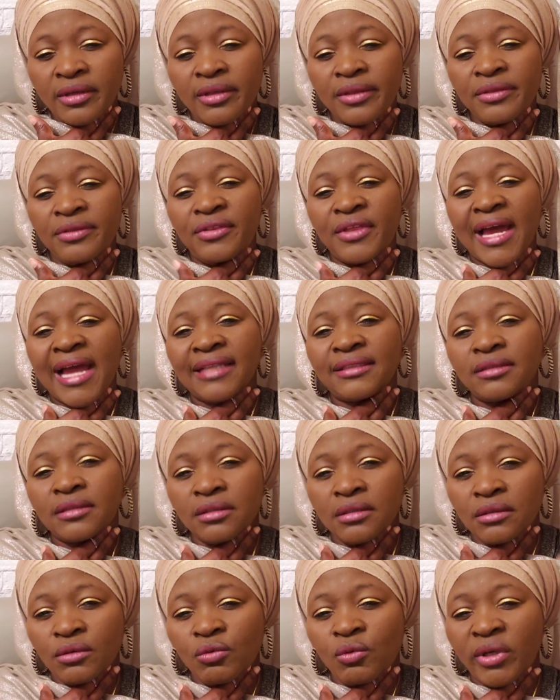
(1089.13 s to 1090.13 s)
That,
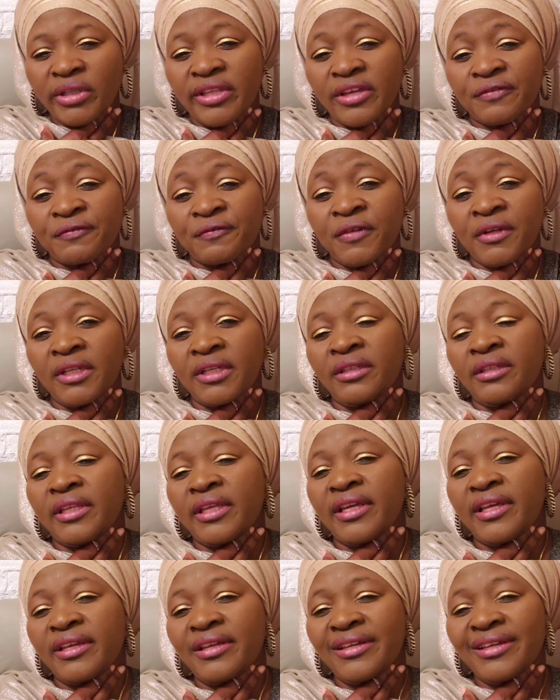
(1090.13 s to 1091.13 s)
what they're feeling
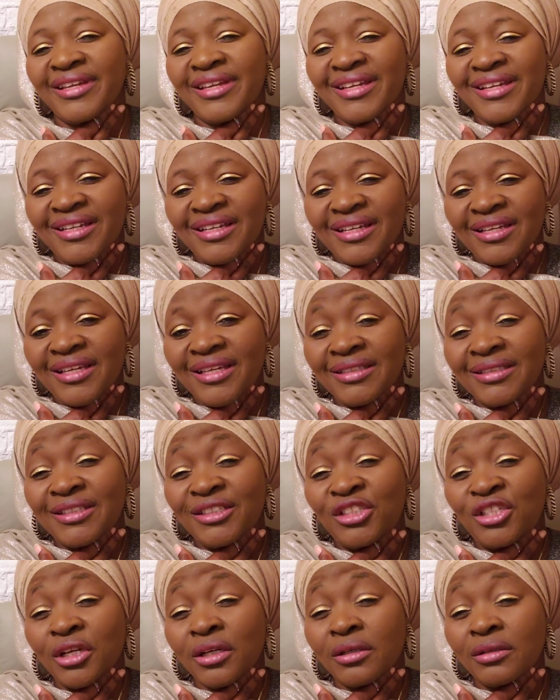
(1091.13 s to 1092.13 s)
there, is the
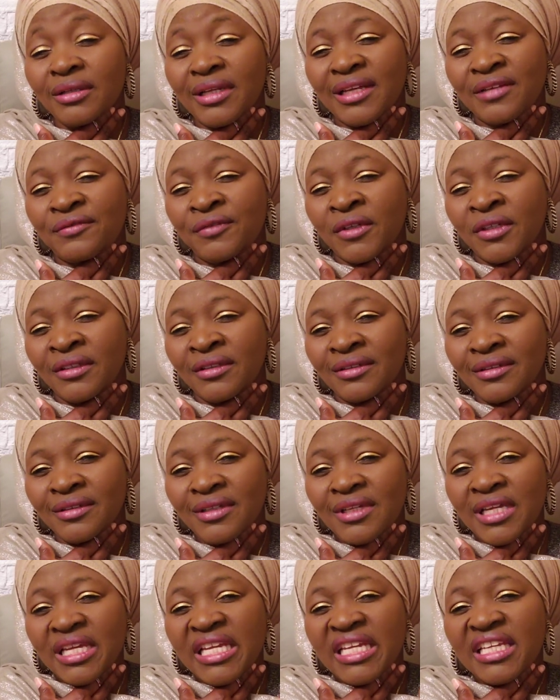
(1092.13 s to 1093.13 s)
jugular vein.
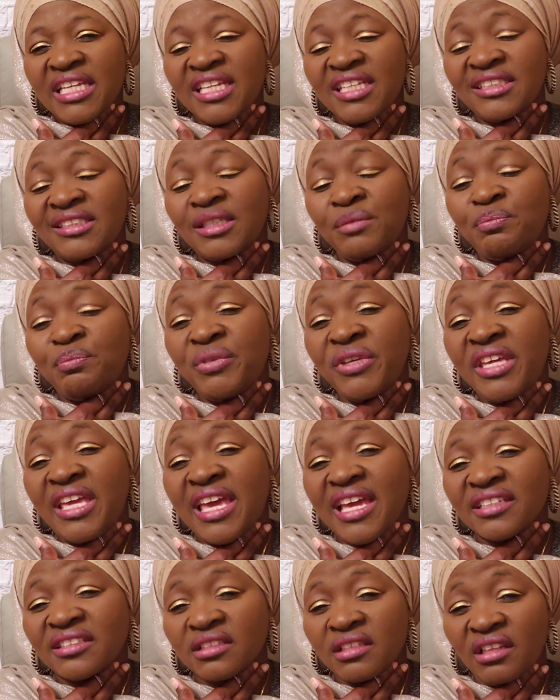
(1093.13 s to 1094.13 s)
It's the
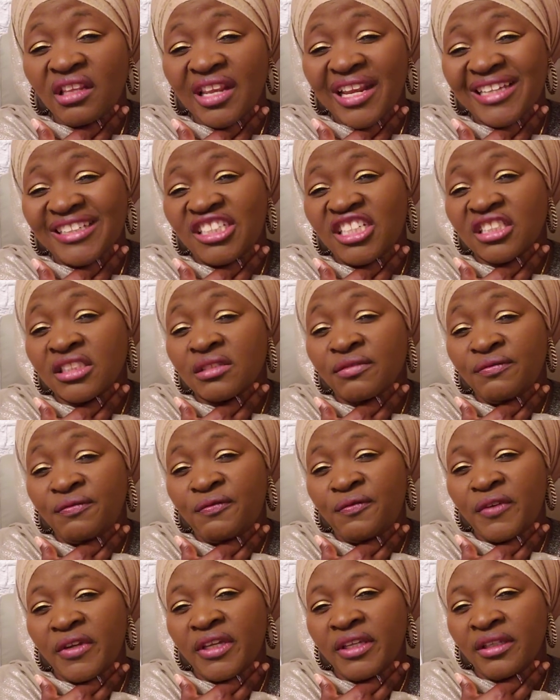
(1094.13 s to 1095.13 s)
biggest, largest
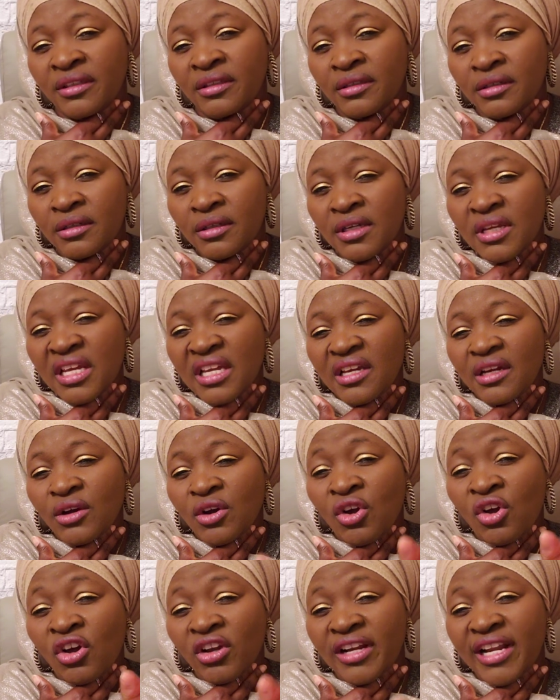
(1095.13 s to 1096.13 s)
vein
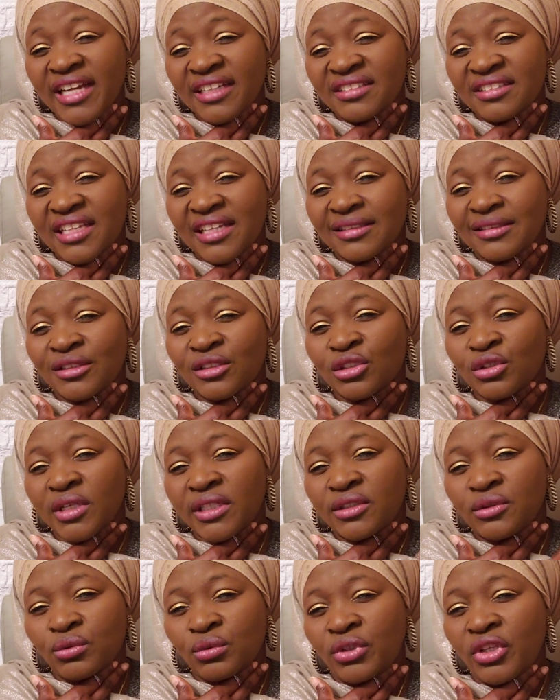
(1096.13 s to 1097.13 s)
connected
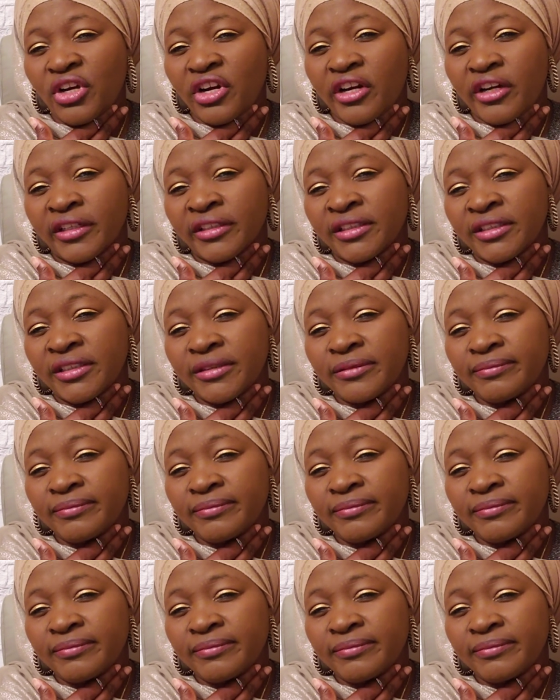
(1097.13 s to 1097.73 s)
straight to the heart.